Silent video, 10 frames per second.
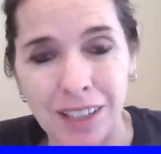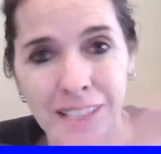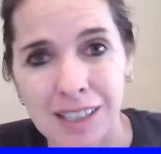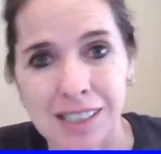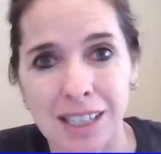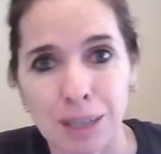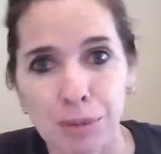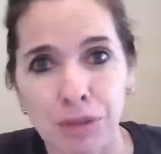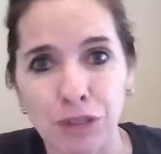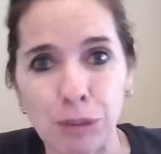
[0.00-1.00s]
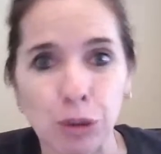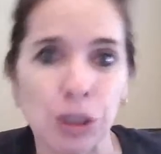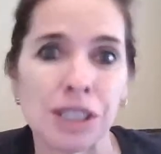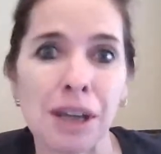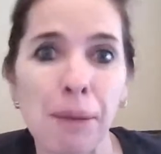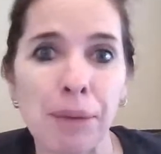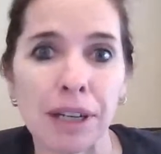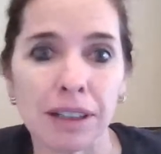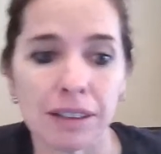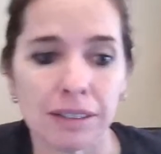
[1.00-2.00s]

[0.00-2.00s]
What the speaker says: set up your Flipgrid topic,